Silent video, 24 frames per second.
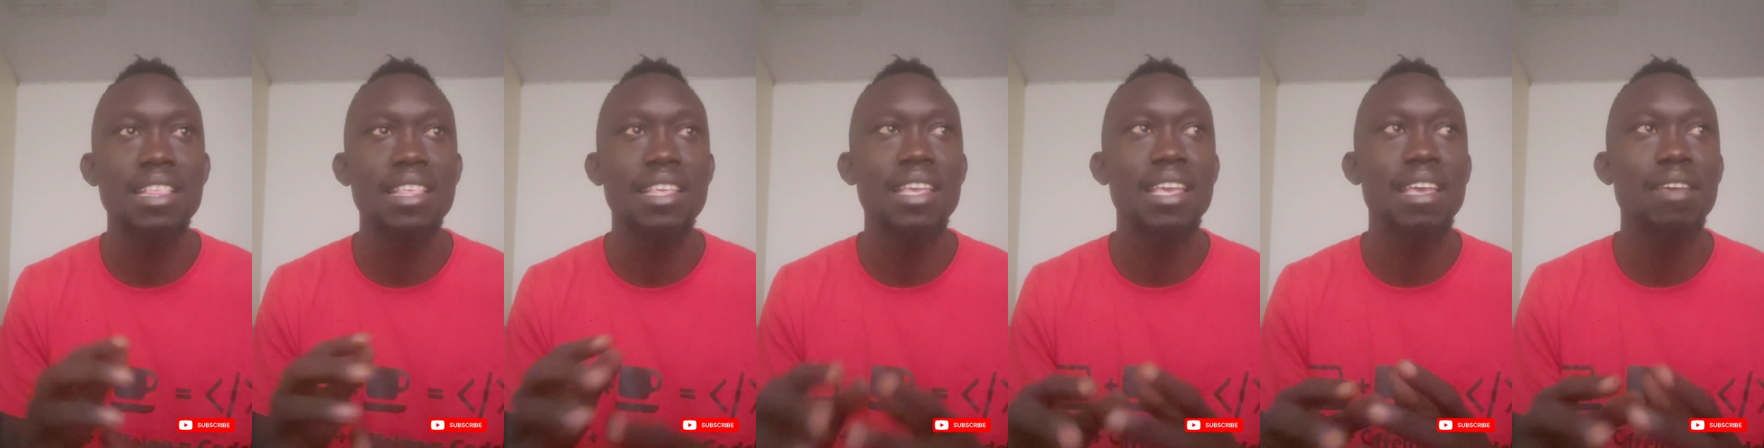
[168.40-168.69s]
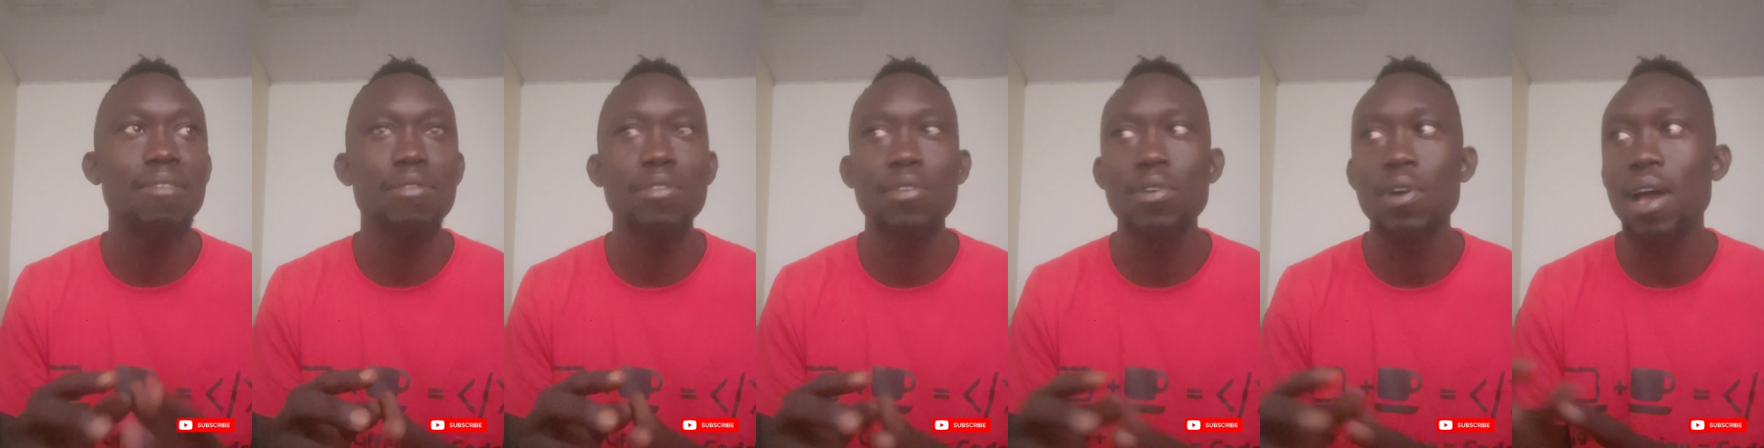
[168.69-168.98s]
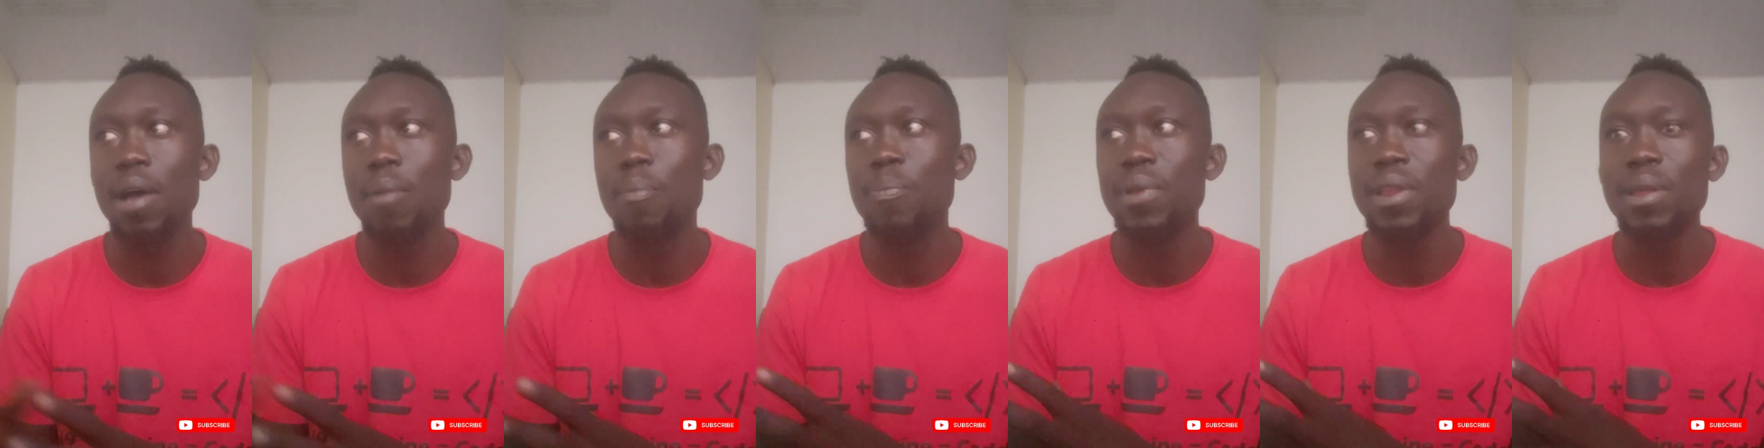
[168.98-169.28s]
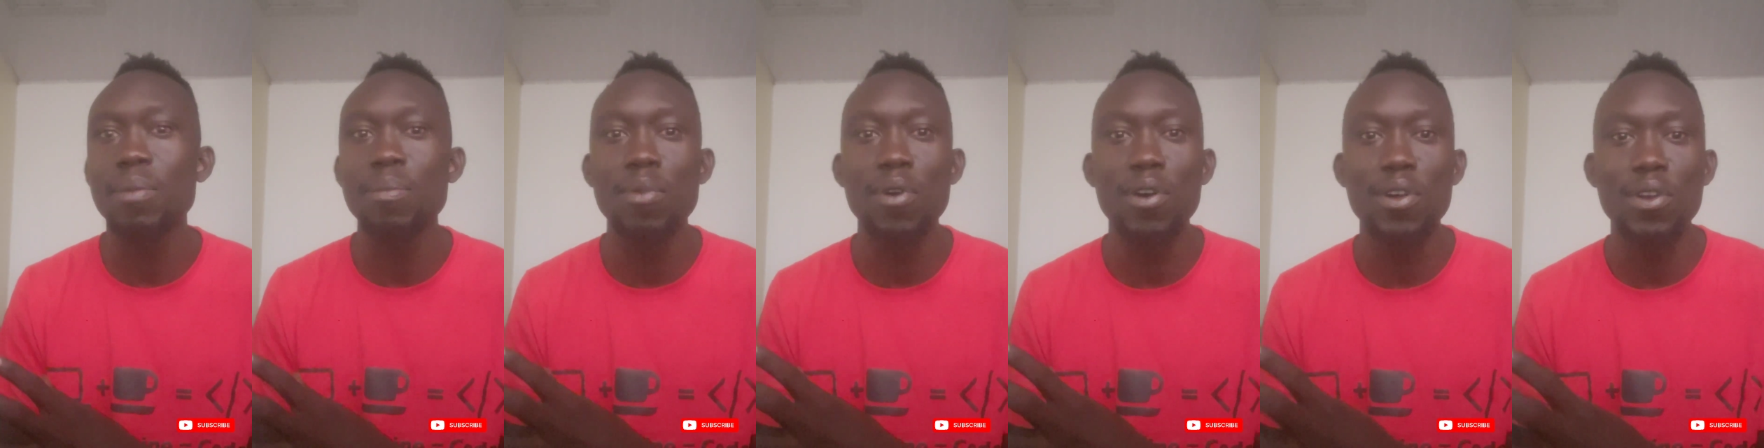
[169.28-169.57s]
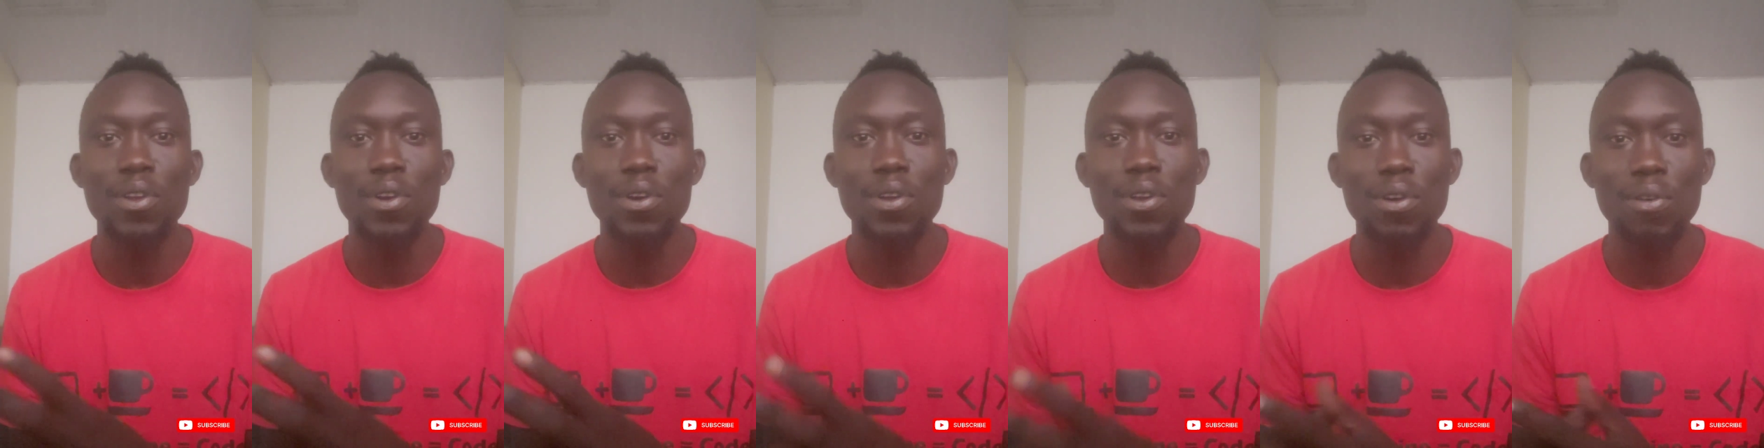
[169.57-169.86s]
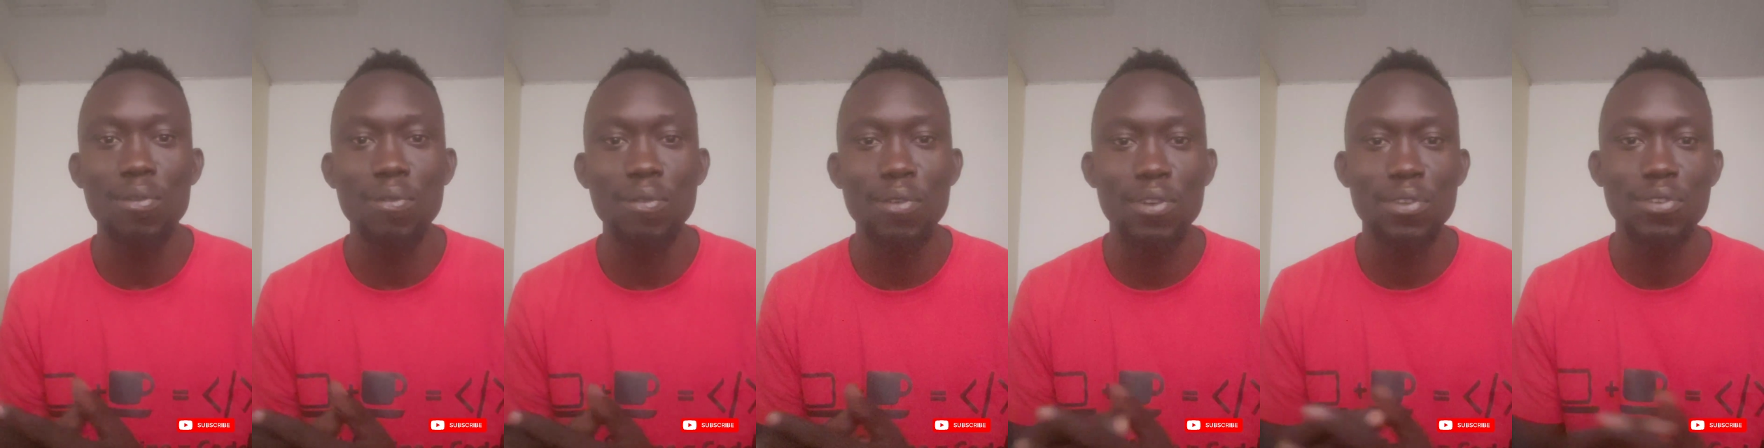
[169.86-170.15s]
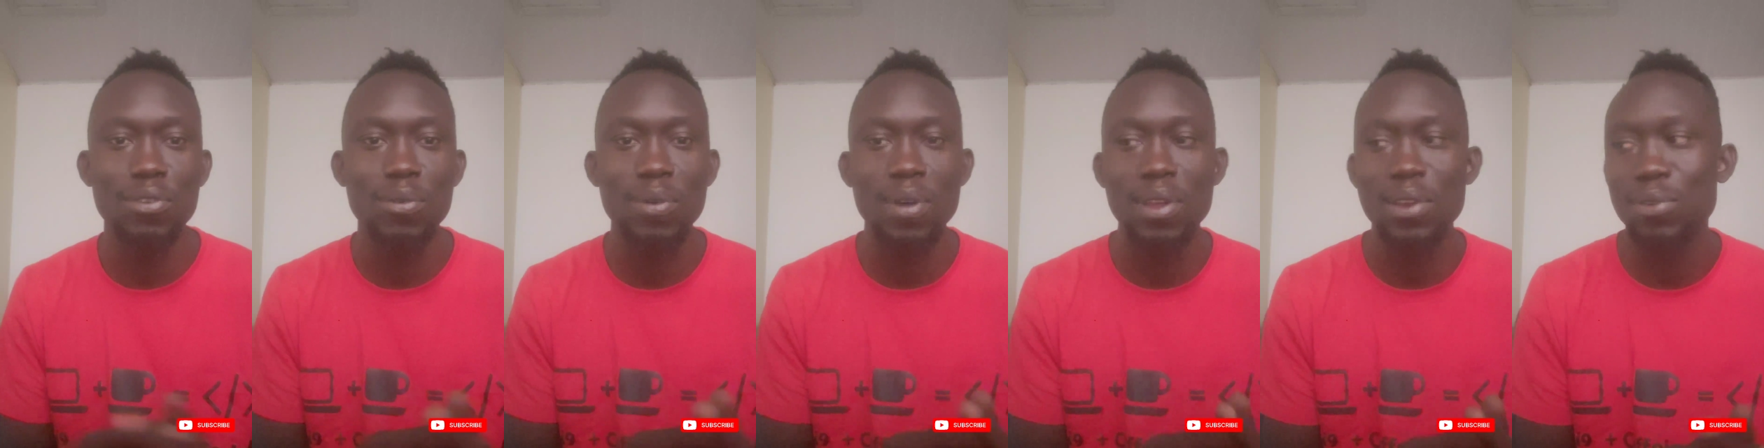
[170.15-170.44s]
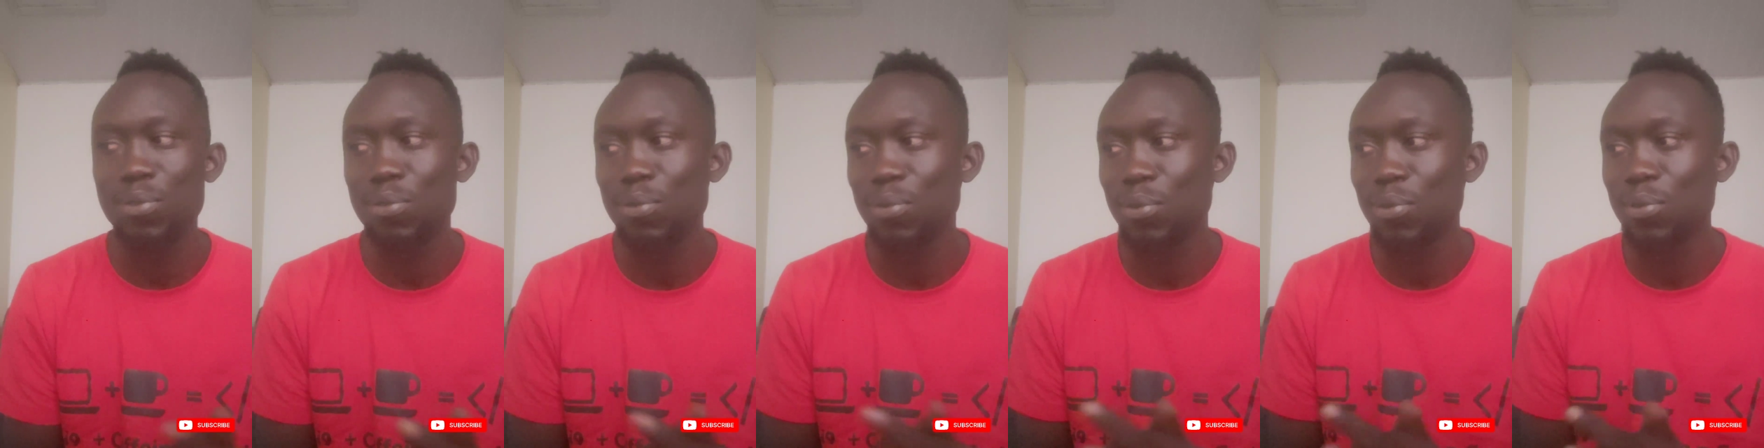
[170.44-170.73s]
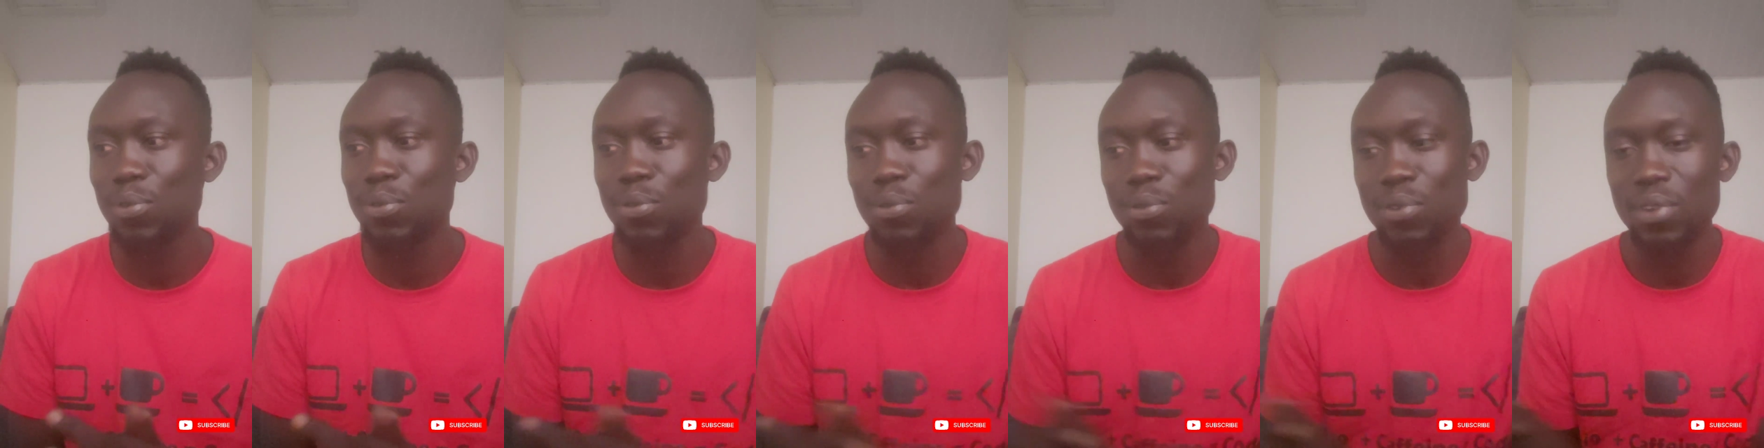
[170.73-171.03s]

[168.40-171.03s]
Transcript: give you a pre-model of what you want to